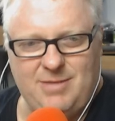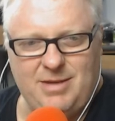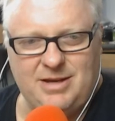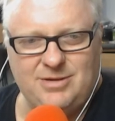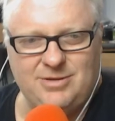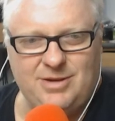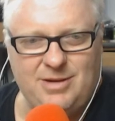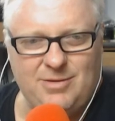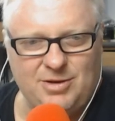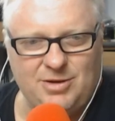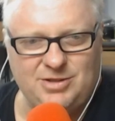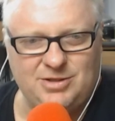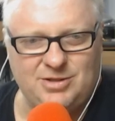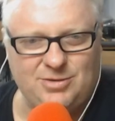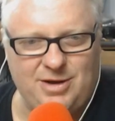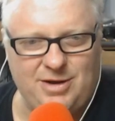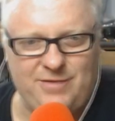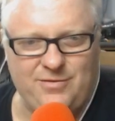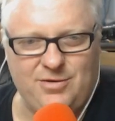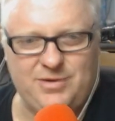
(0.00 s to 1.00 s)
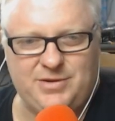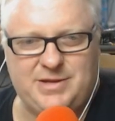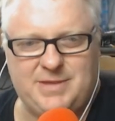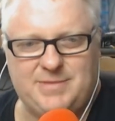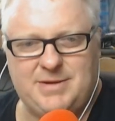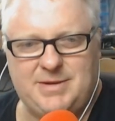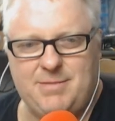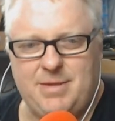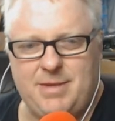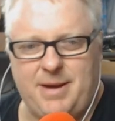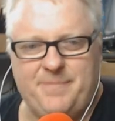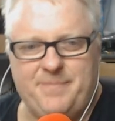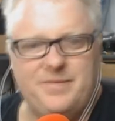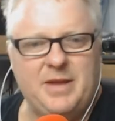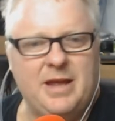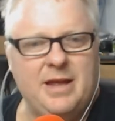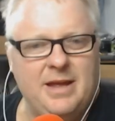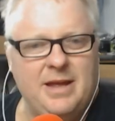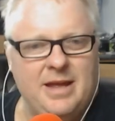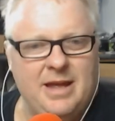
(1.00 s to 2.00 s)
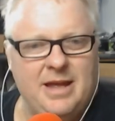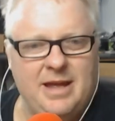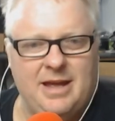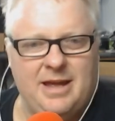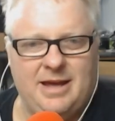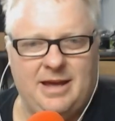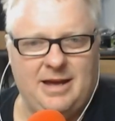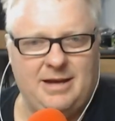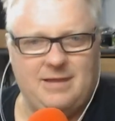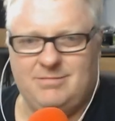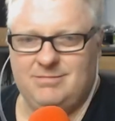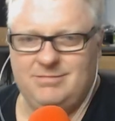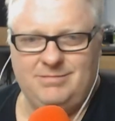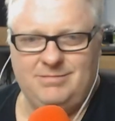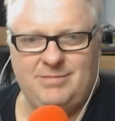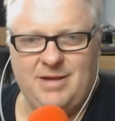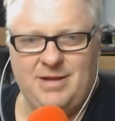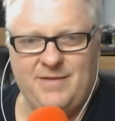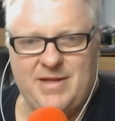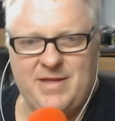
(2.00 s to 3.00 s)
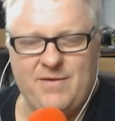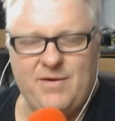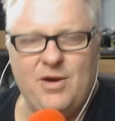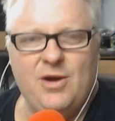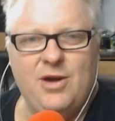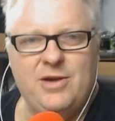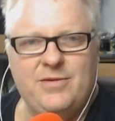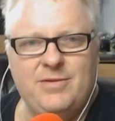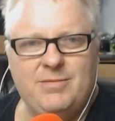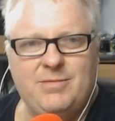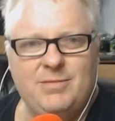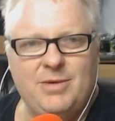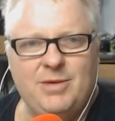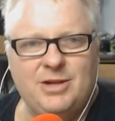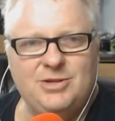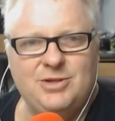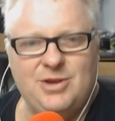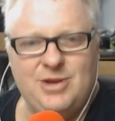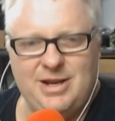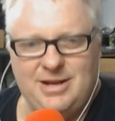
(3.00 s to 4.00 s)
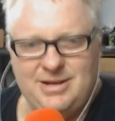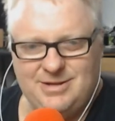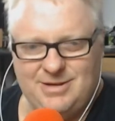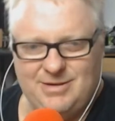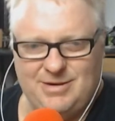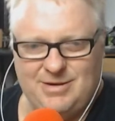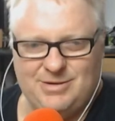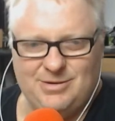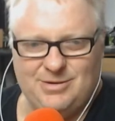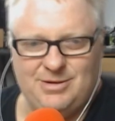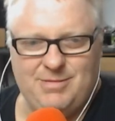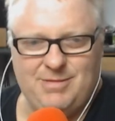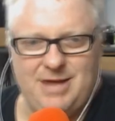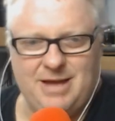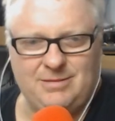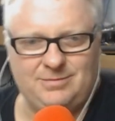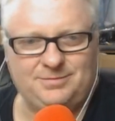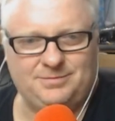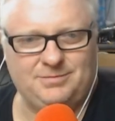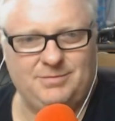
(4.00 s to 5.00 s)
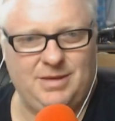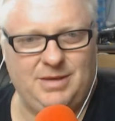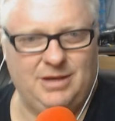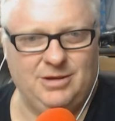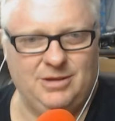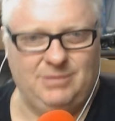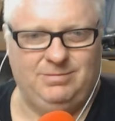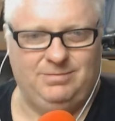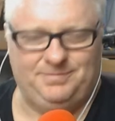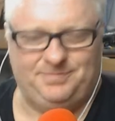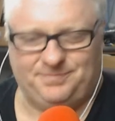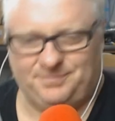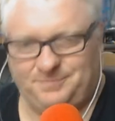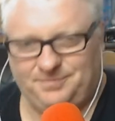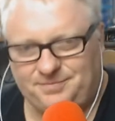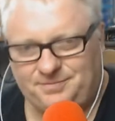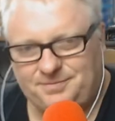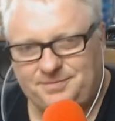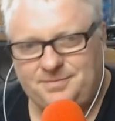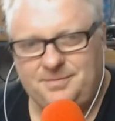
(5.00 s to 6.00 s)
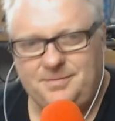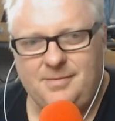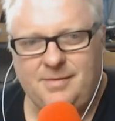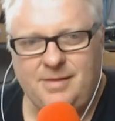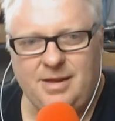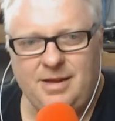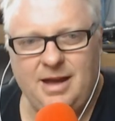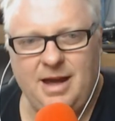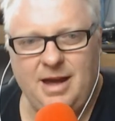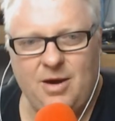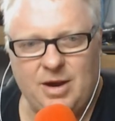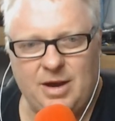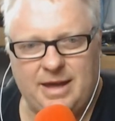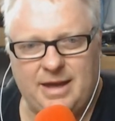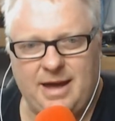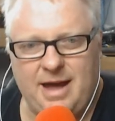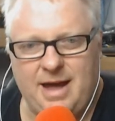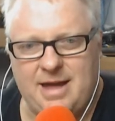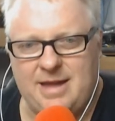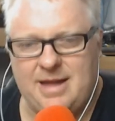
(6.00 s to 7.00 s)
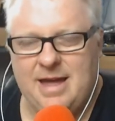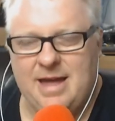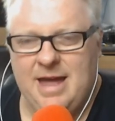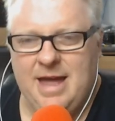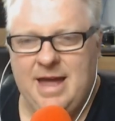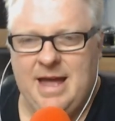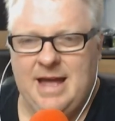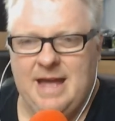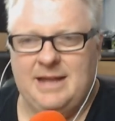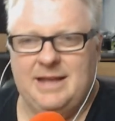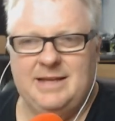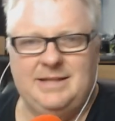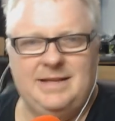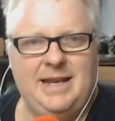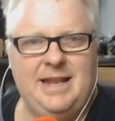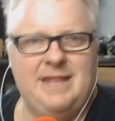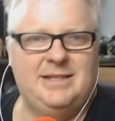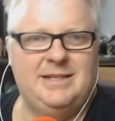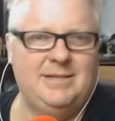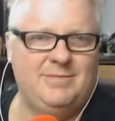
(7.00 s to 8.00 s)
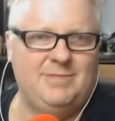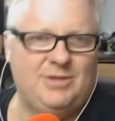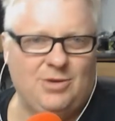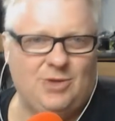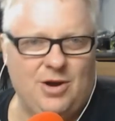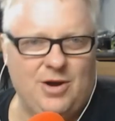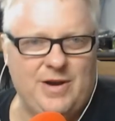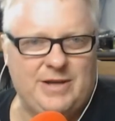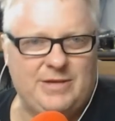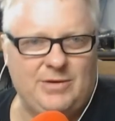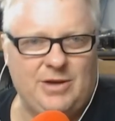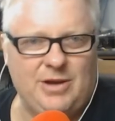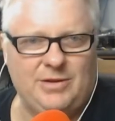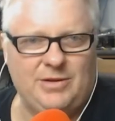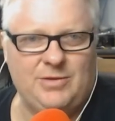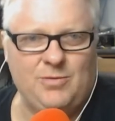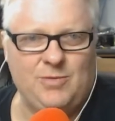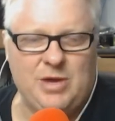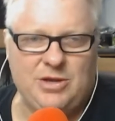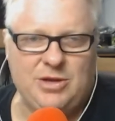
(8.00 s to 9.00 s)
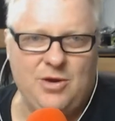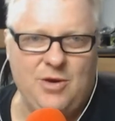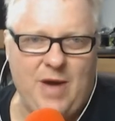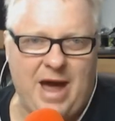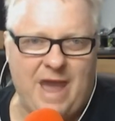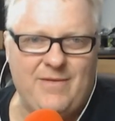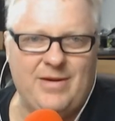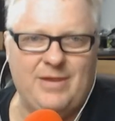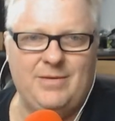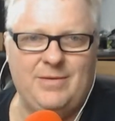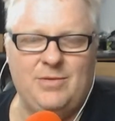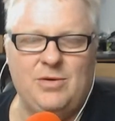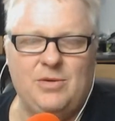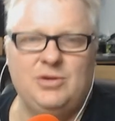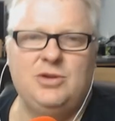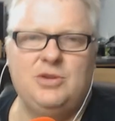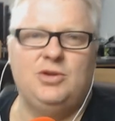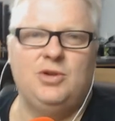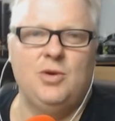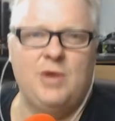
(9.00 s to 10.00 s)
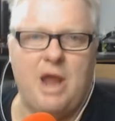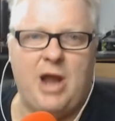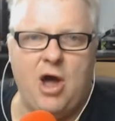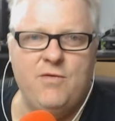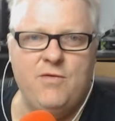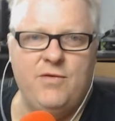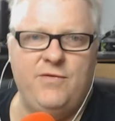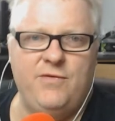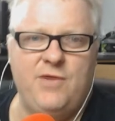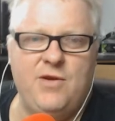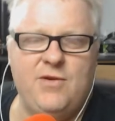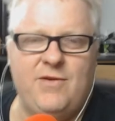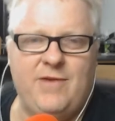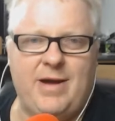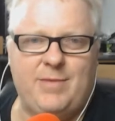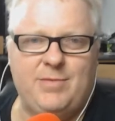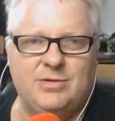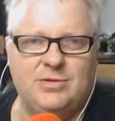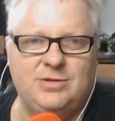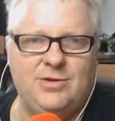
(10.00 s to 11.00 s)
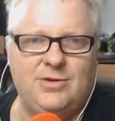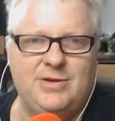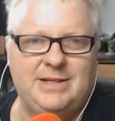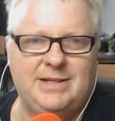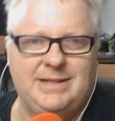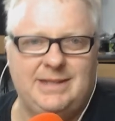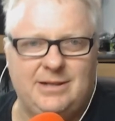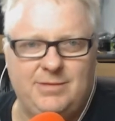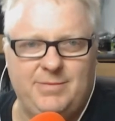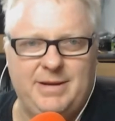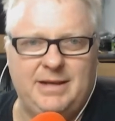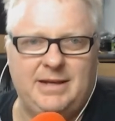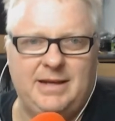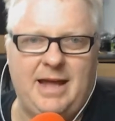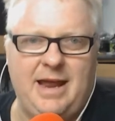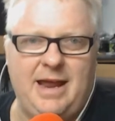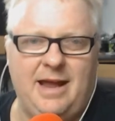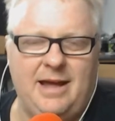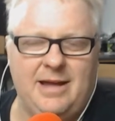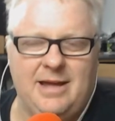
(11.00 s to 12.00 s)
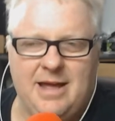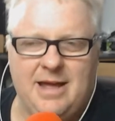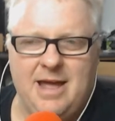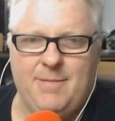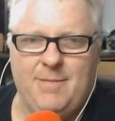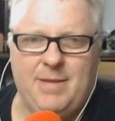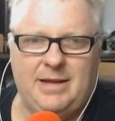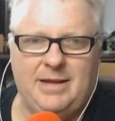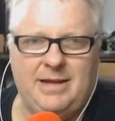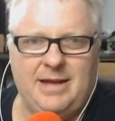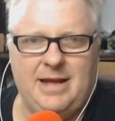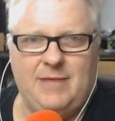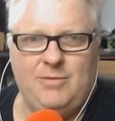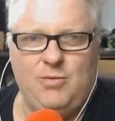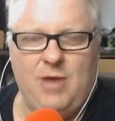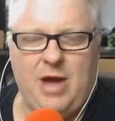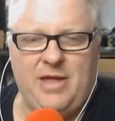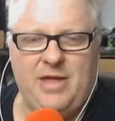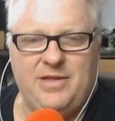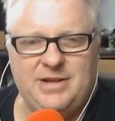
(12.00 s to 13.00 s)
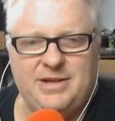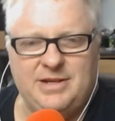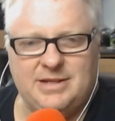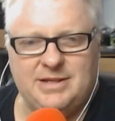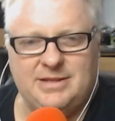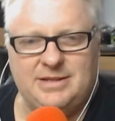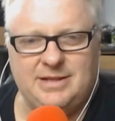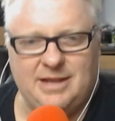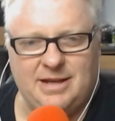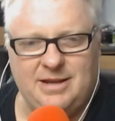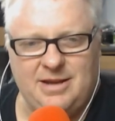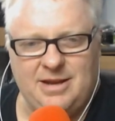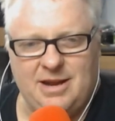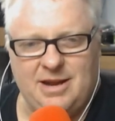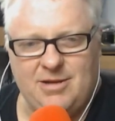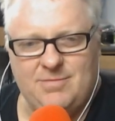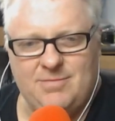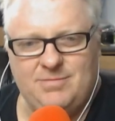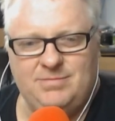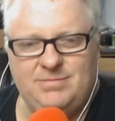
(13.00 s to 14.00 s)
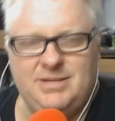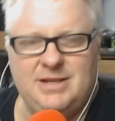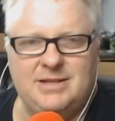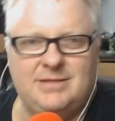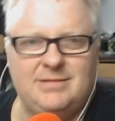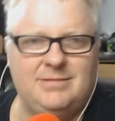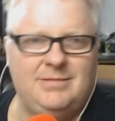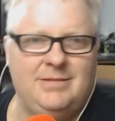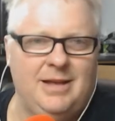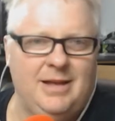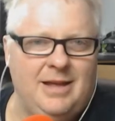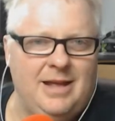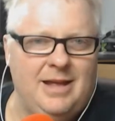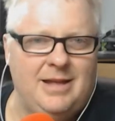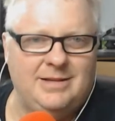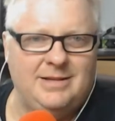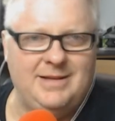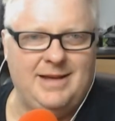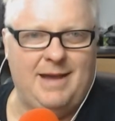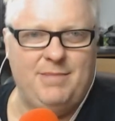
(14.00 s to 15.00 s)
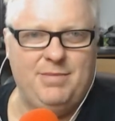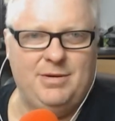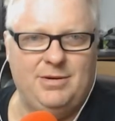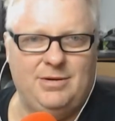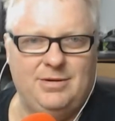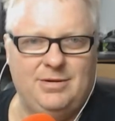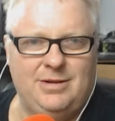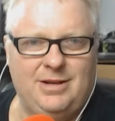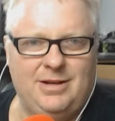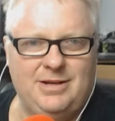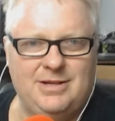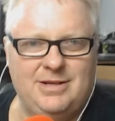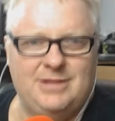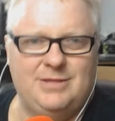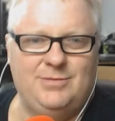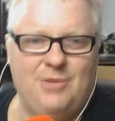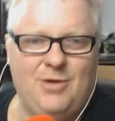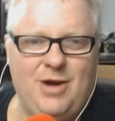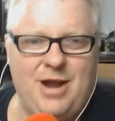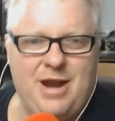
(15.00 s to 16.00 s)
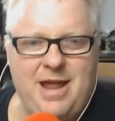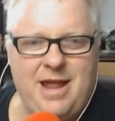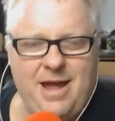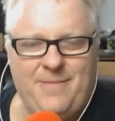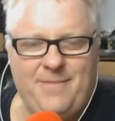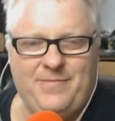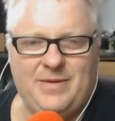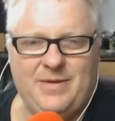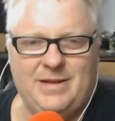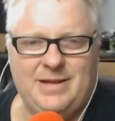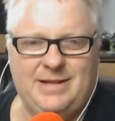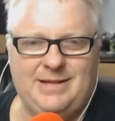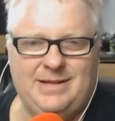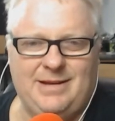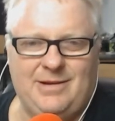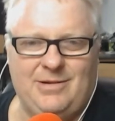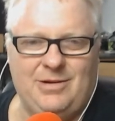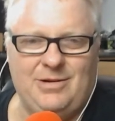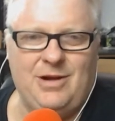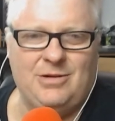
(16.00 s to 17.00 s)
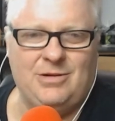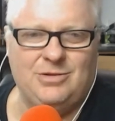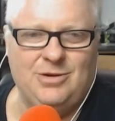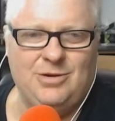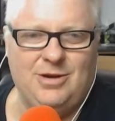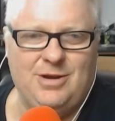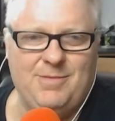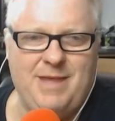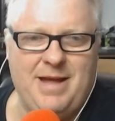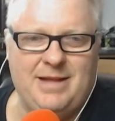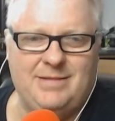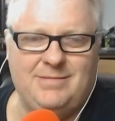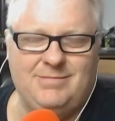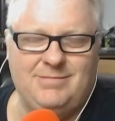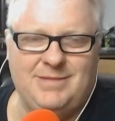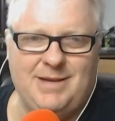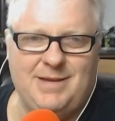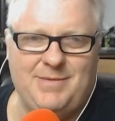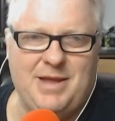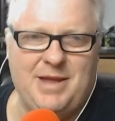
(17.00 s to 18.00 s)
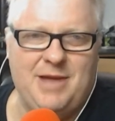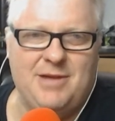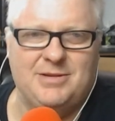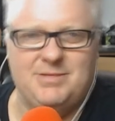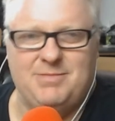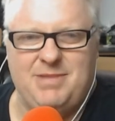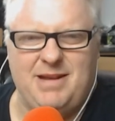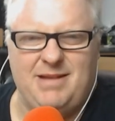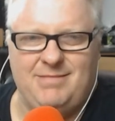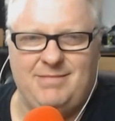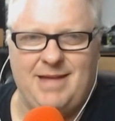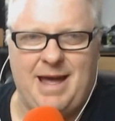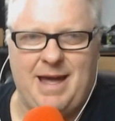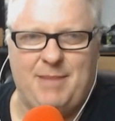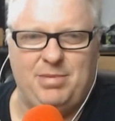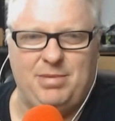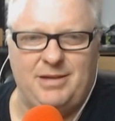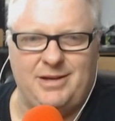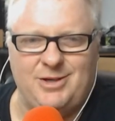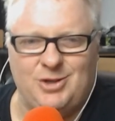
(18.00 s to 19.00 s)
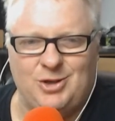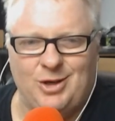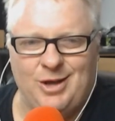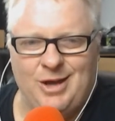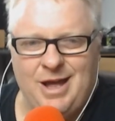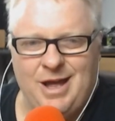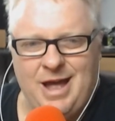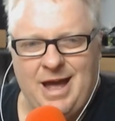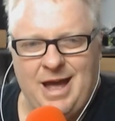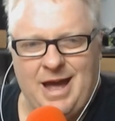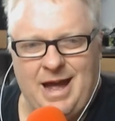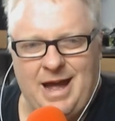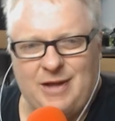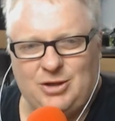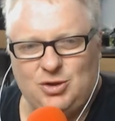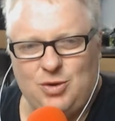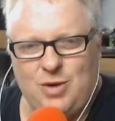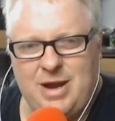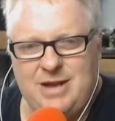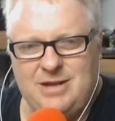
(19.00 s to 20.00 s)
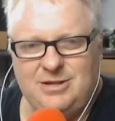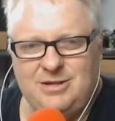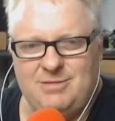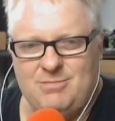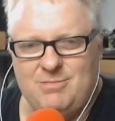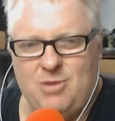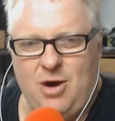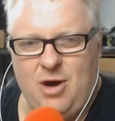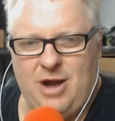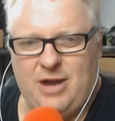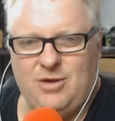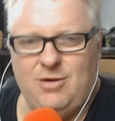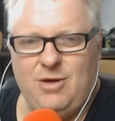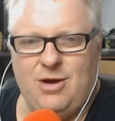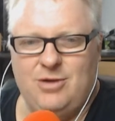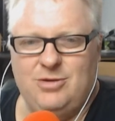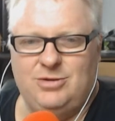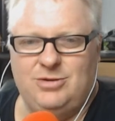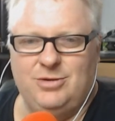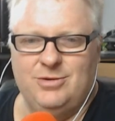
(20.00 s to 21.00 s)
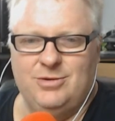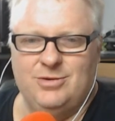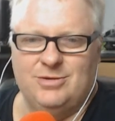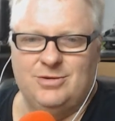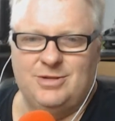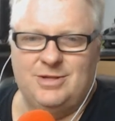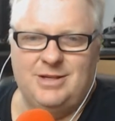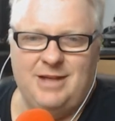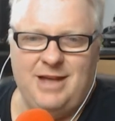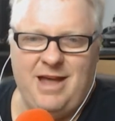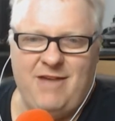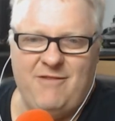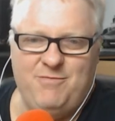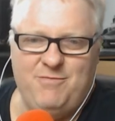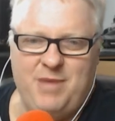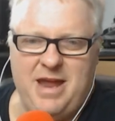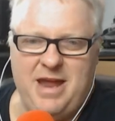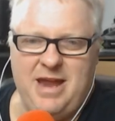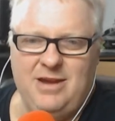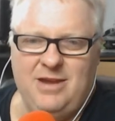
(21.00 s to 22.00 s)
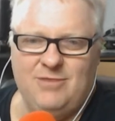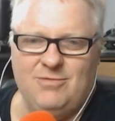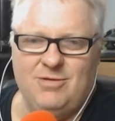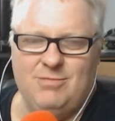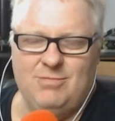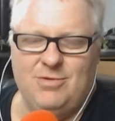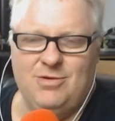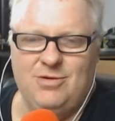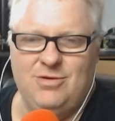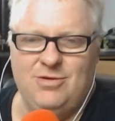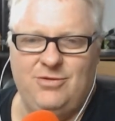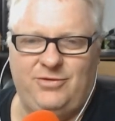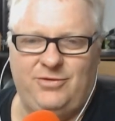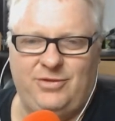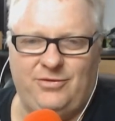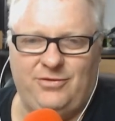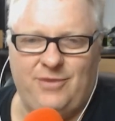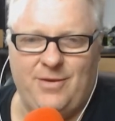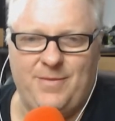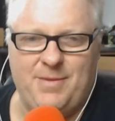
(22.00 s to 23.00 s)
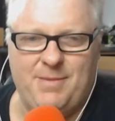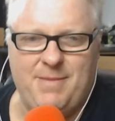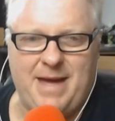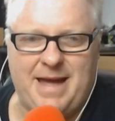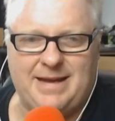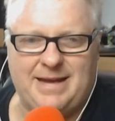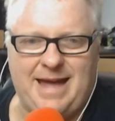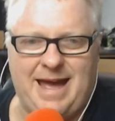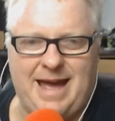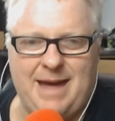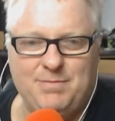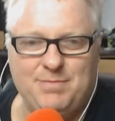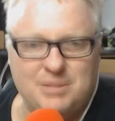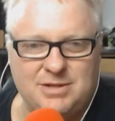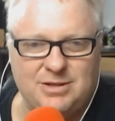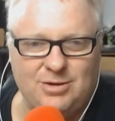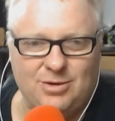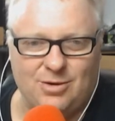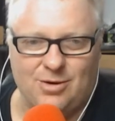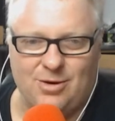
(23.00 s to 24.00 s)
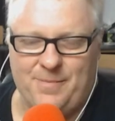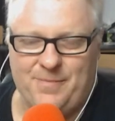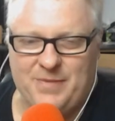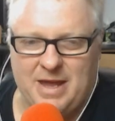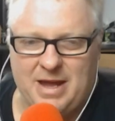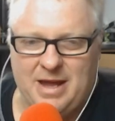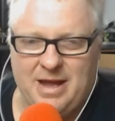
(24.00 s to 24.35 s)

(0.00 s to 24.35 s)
make sure you watch the 24th of September. I've never heard of it. I might tune in, see what it's all about. Be good. Oh, okay. Let's get into some stories. We'll just do an overview of Apple stories a little bit later, but rather than just dump it all on you right now, I'll talk about something else a bit Apple-ish. Trend Micro tools have been removed from the Mac App Store